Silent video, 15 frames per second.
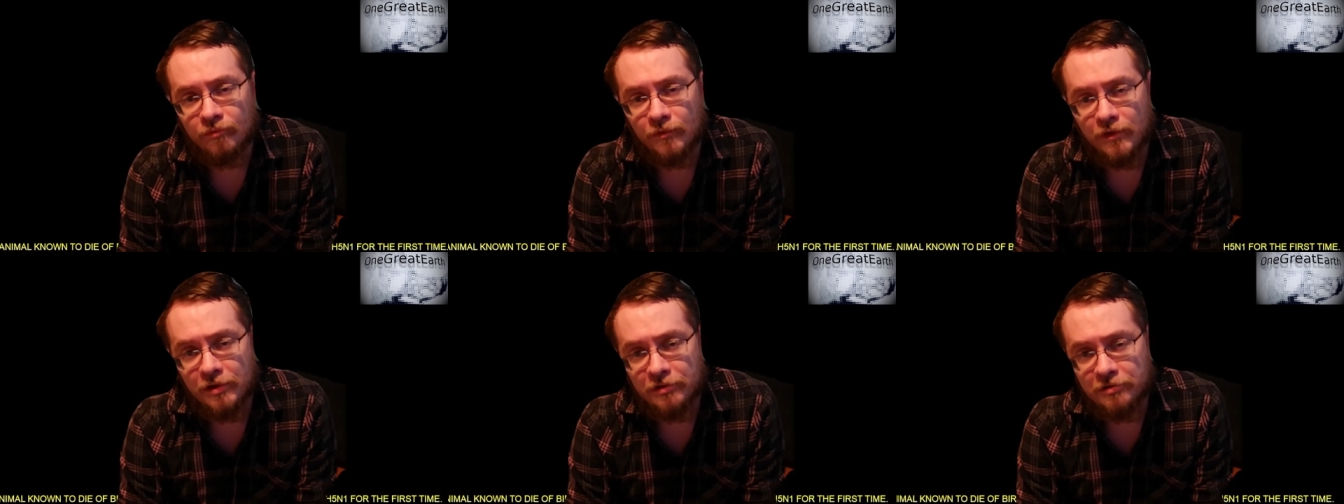
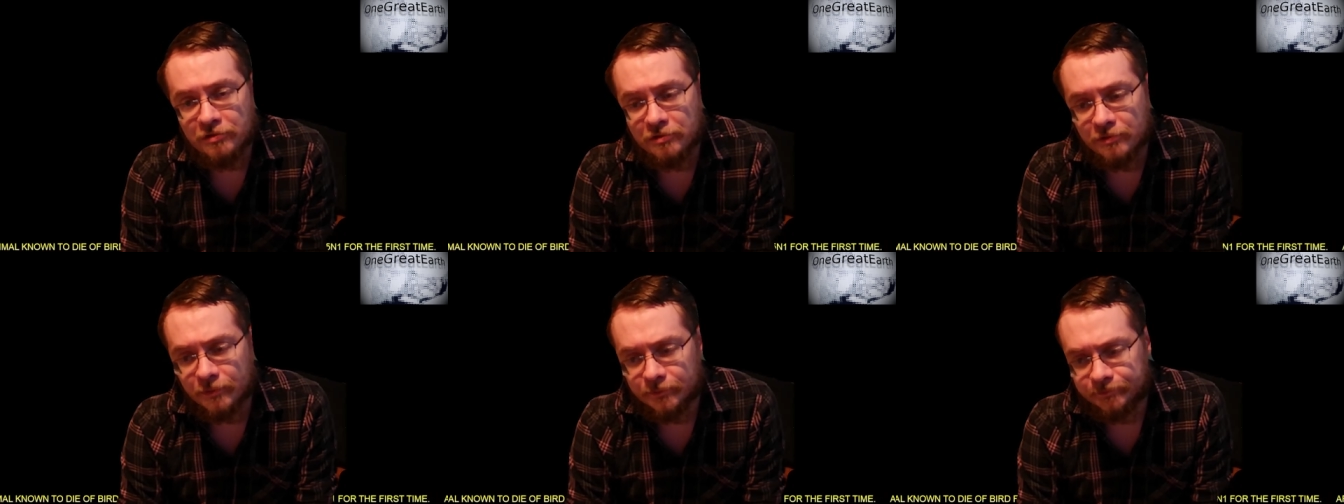
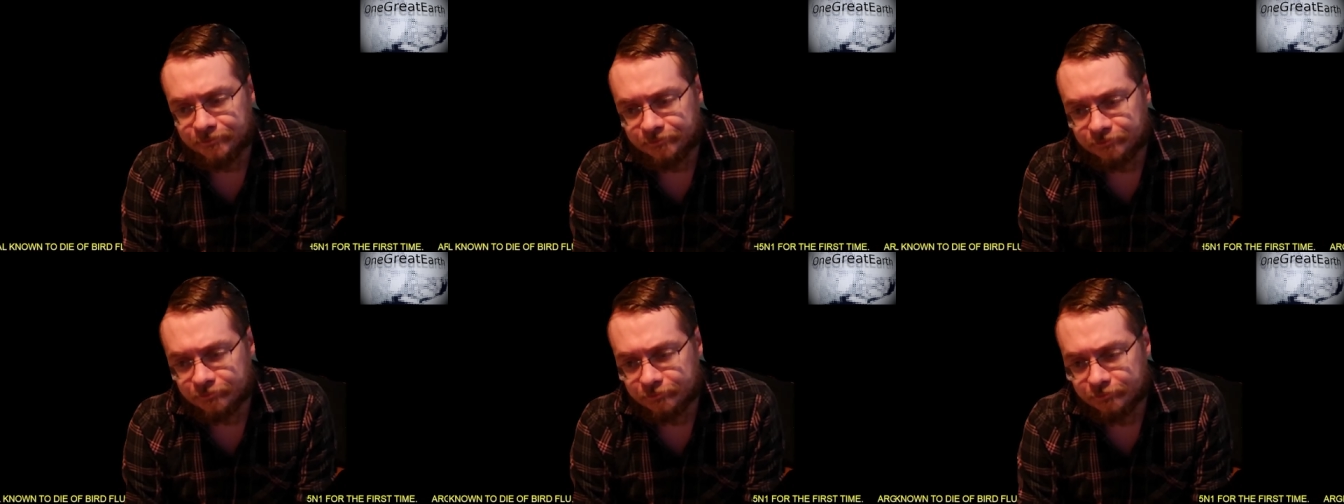This
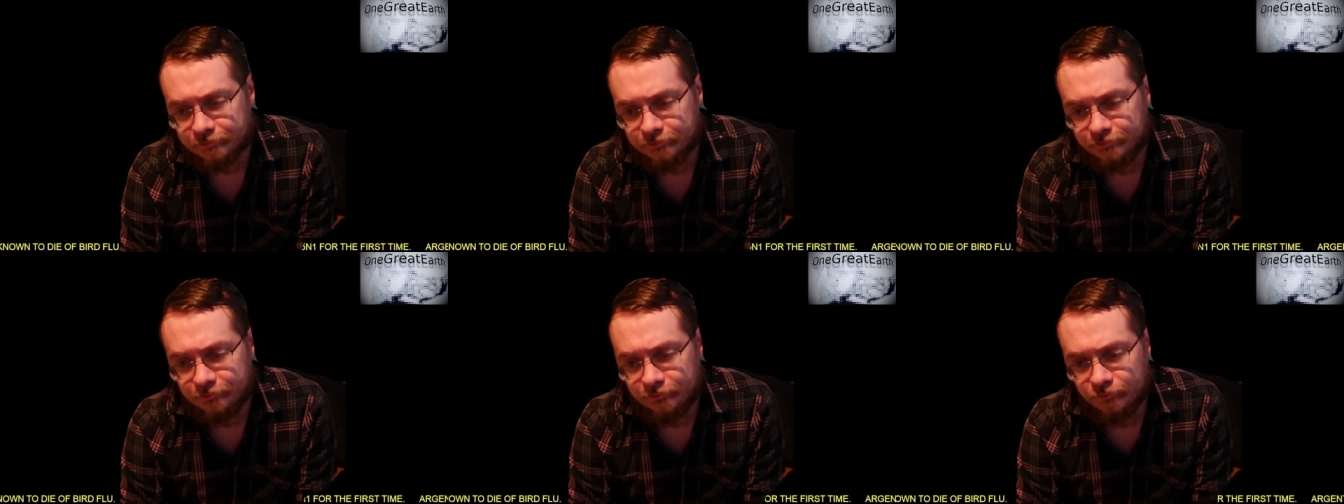
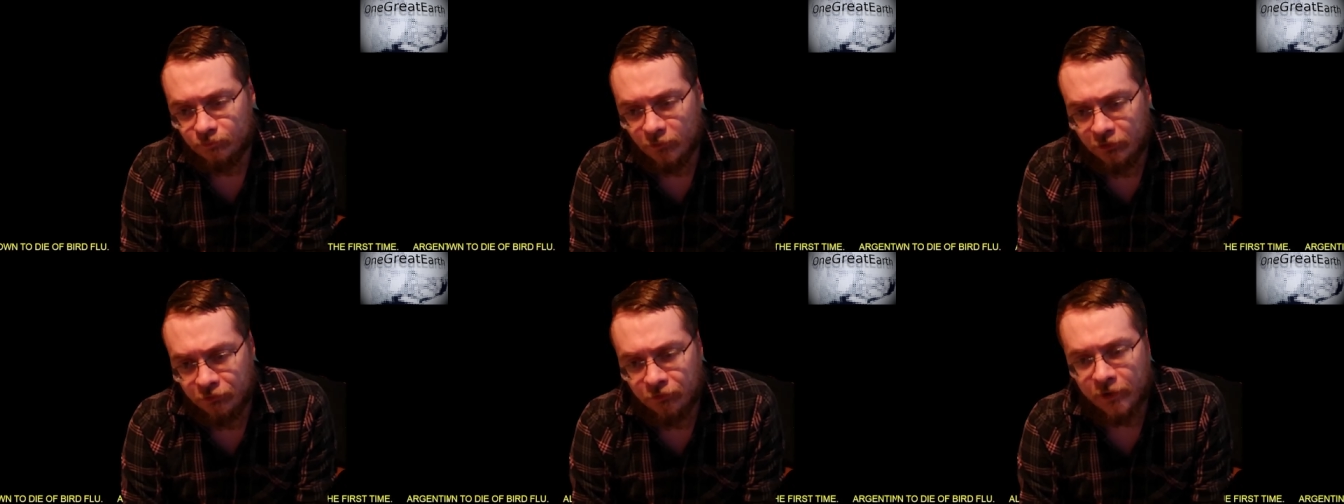
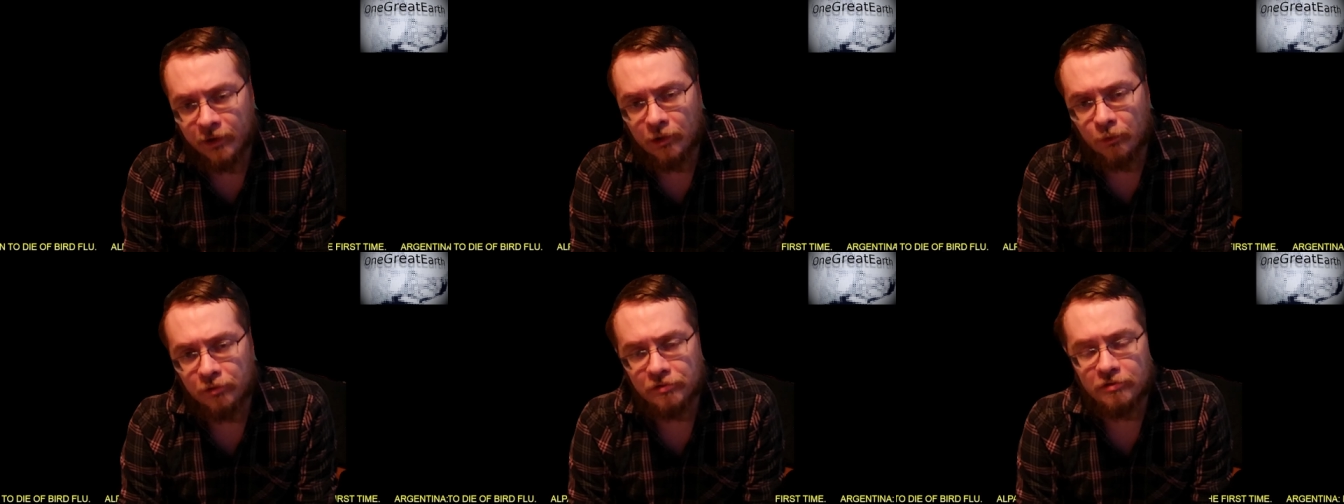fire
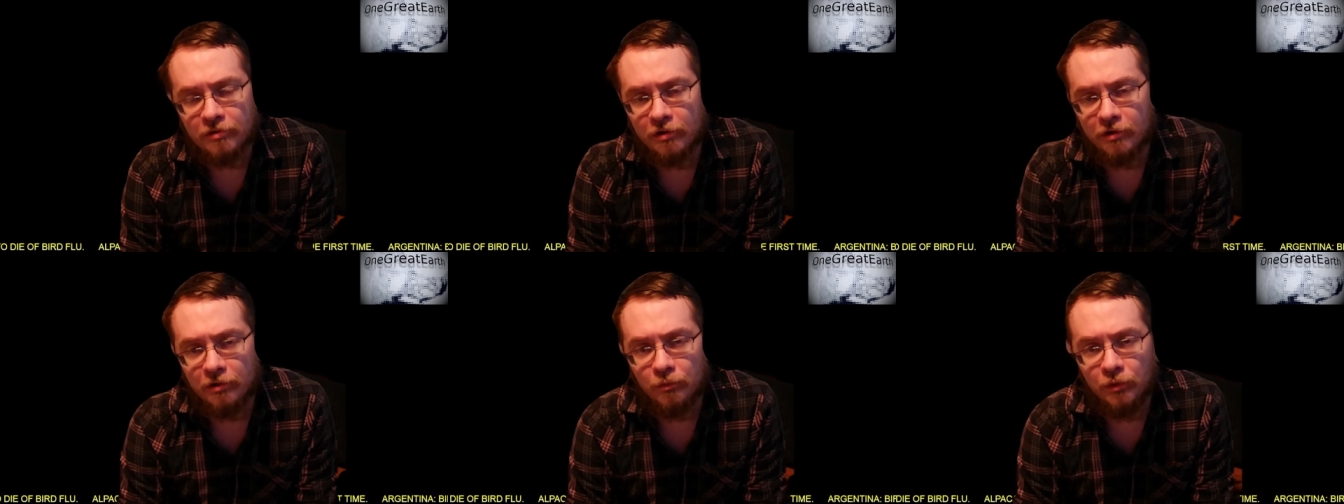was
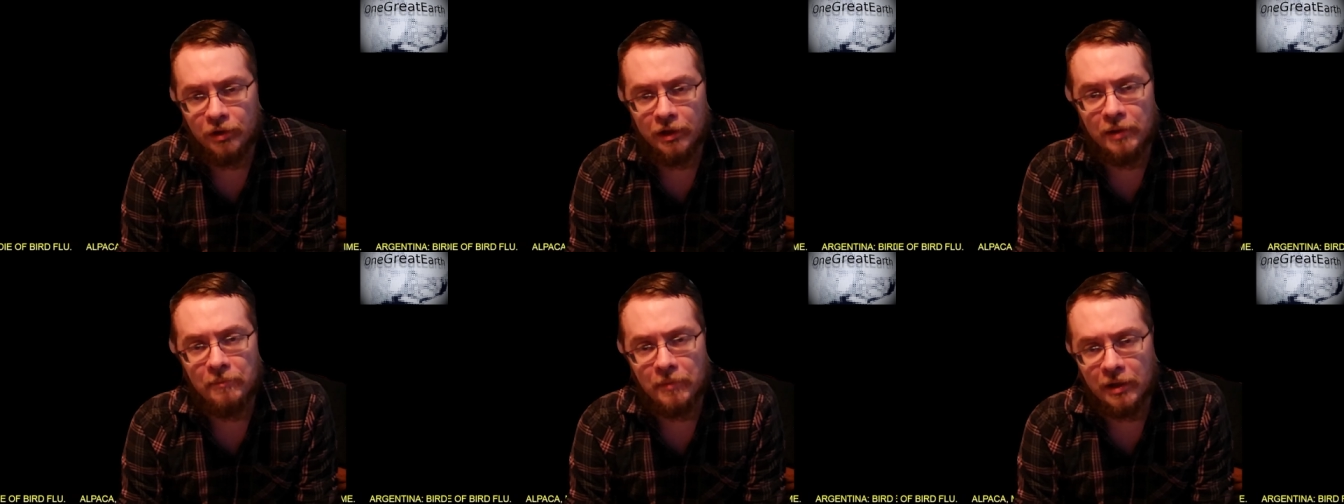started when
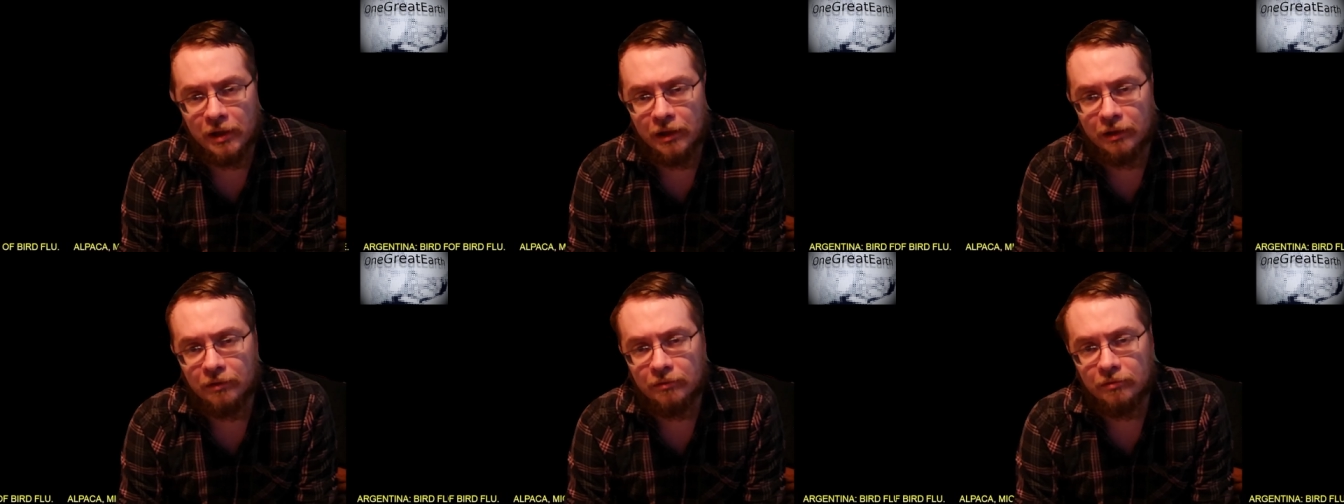a
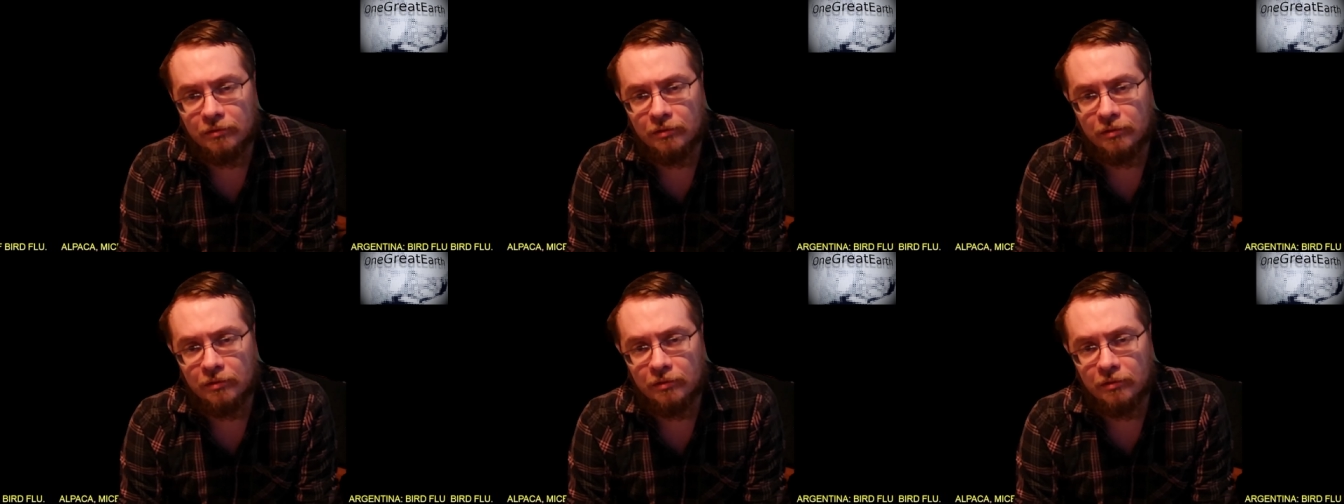man